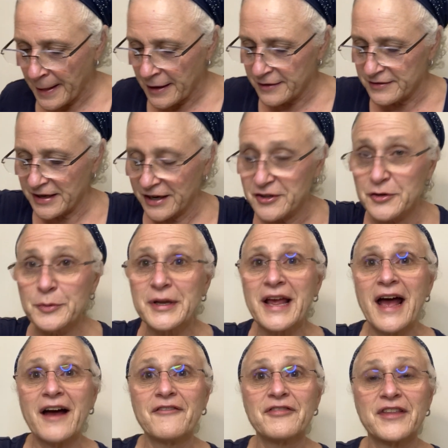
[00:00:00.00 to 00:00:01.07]
Next we
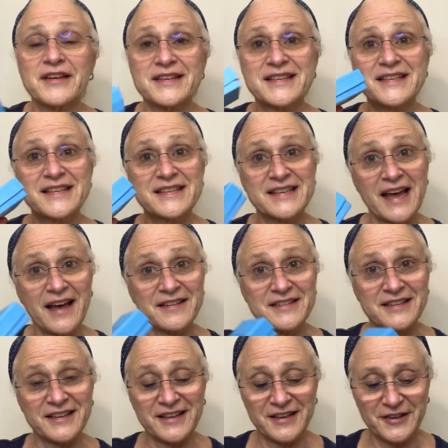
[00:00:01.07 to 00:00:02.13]
have the
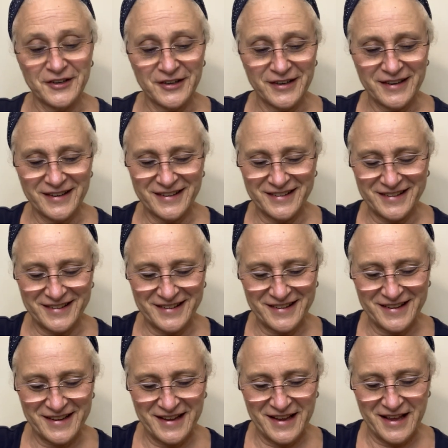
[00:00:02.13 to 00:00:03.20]
sassy earrings.
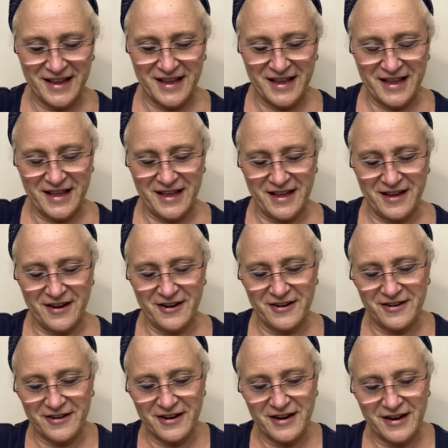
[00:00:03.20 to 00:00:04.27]
All
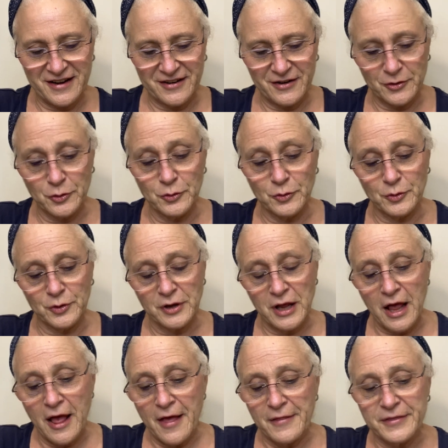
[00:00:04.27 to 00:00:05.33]
right. Oh,
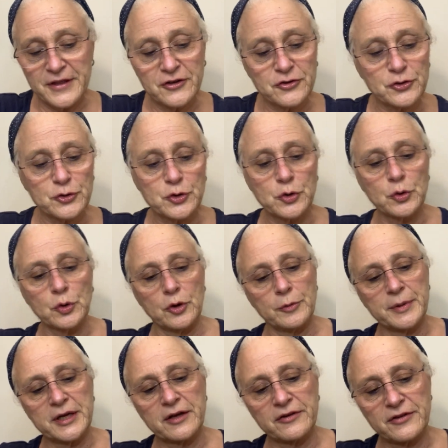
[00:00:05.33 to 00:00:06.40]
these are cool
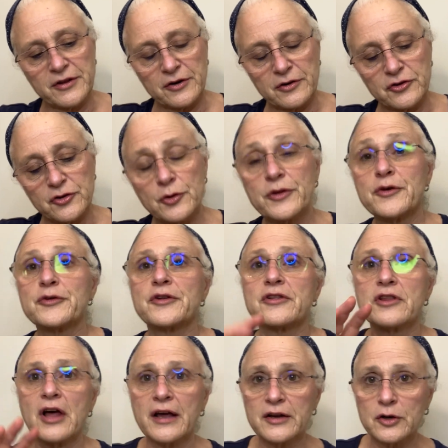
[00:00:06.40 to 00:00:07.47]
because there's a
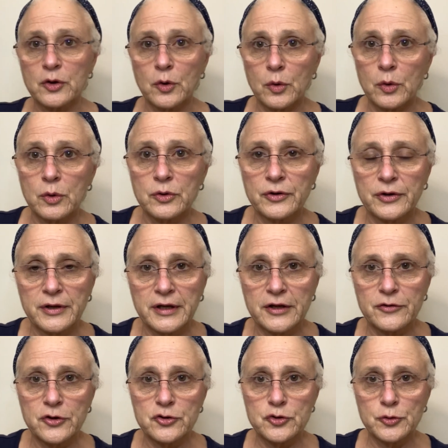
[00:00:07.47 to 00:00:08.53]
lot of gold in
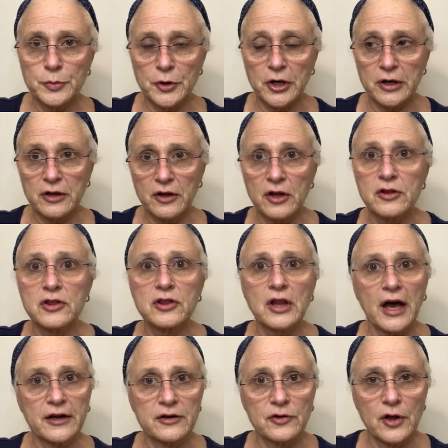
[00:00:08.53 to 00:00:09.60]
the new book. A
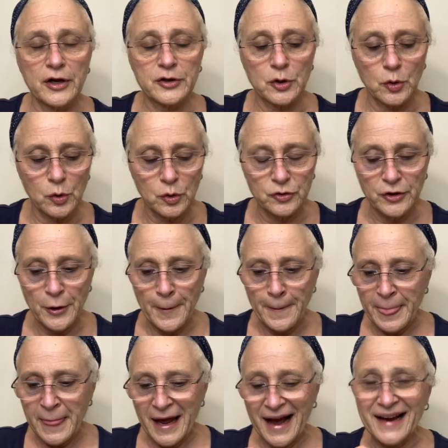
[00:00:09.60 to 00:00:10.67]
lot of gold.
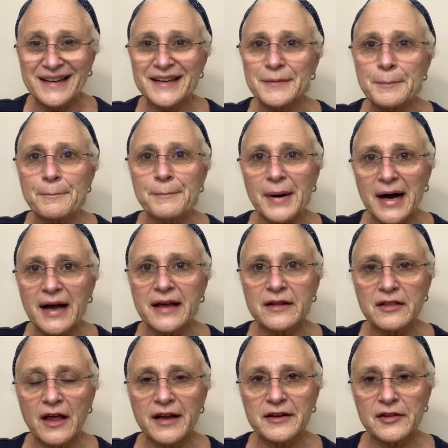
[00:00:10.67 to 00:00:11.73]
I didn't buy a
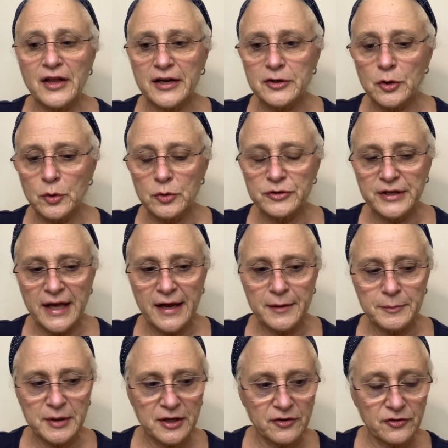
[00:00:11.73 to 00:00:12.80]
lot of gold yet
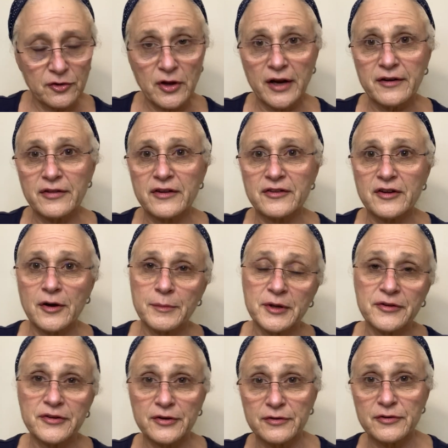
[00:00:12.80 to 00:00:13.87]
because a lot of these come in
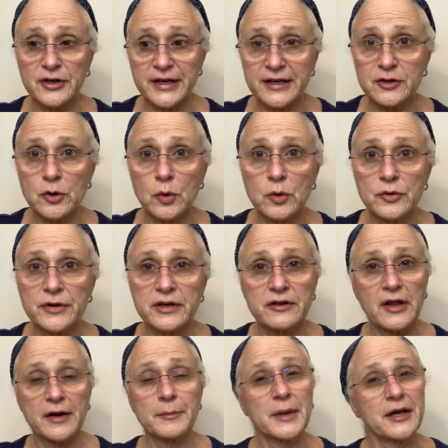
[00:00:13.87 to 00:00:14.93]
silver and gold, and a lot
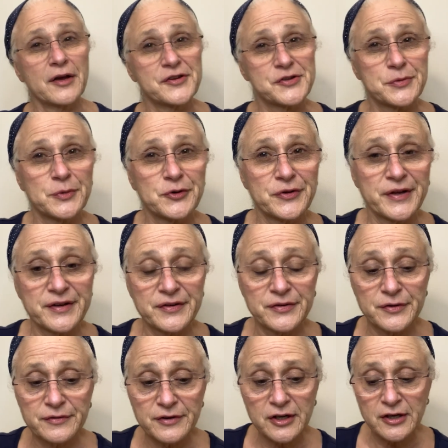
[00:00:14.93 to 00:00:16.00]
of my customers like
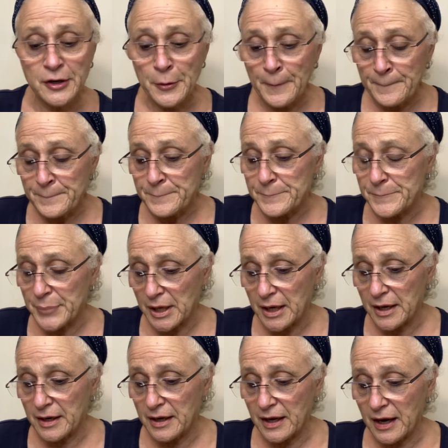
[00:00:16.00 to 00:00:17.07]
silver,
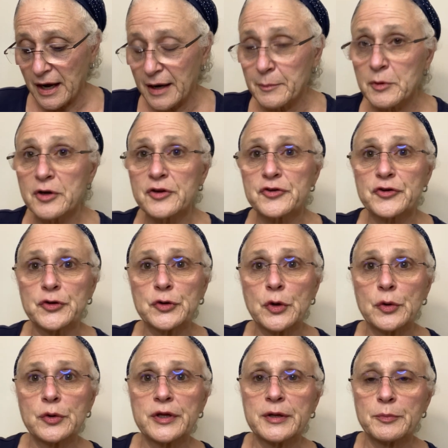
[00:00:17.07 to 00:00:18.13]
but I'm going to
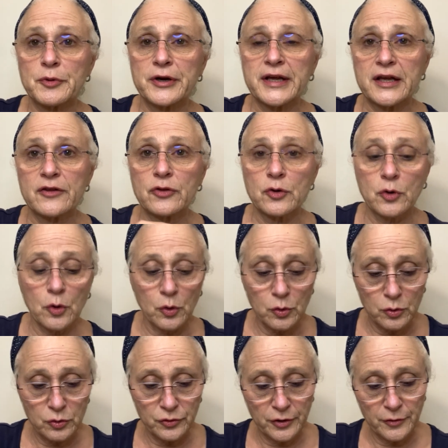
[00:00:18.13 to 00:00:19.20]
slowly bring in the
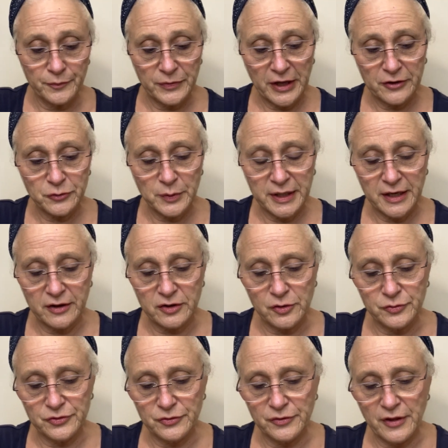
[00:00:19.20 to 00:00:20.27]
gold as we get
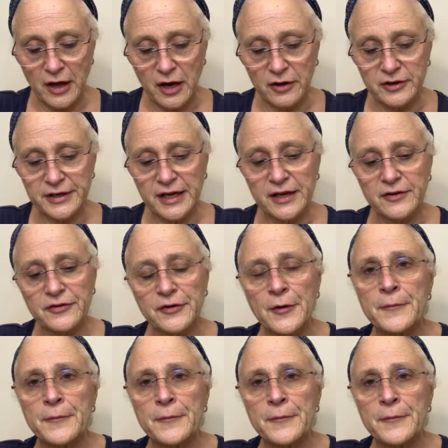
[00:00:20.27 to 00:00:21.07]
closer to the holidays.